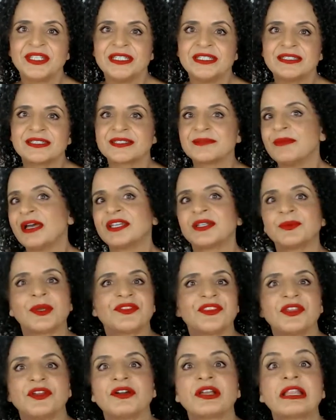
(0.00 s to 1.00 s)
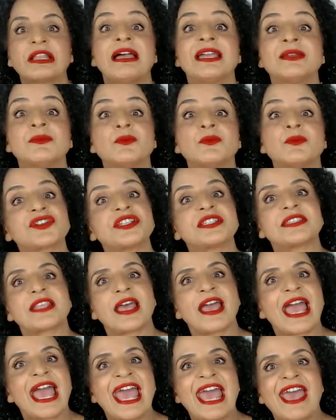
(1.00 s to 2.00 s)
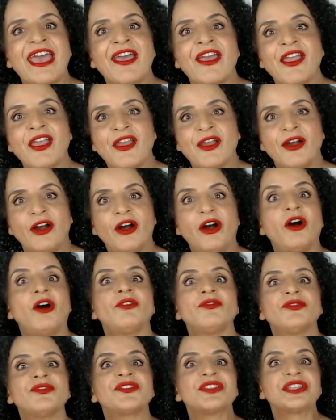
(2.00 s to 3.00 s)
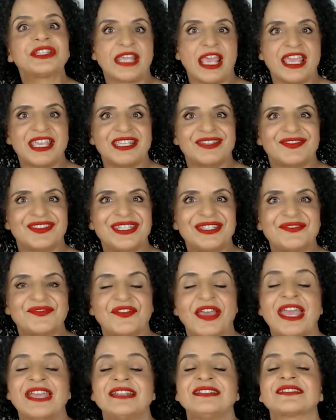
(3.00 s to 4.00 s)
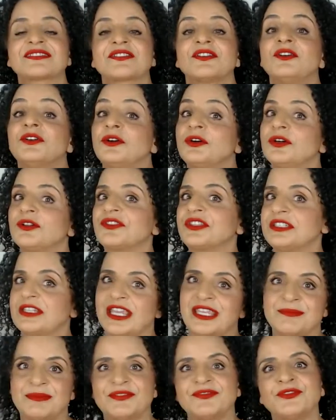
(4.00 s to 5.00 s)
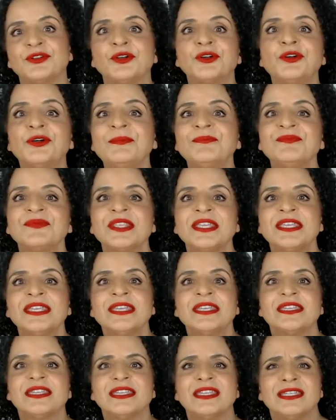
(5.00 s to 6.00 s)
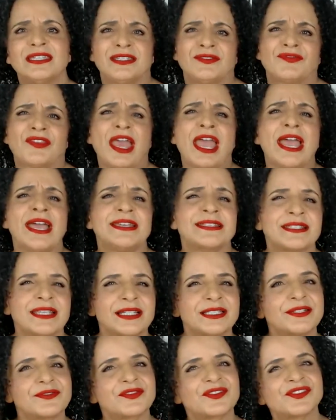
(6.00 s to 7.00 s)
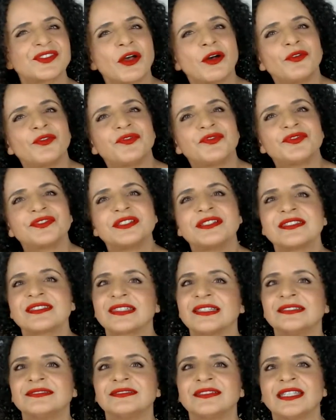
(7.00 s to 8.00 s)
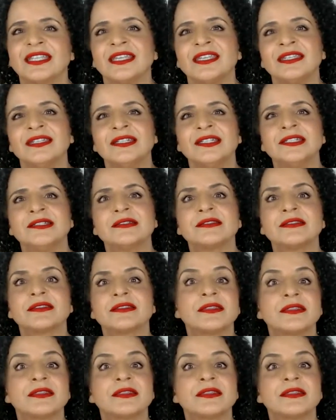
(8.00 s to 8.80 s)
doesn't matter whether your client washes their hair on the day of the event or the day before. If the hair is kind of soft and silky, the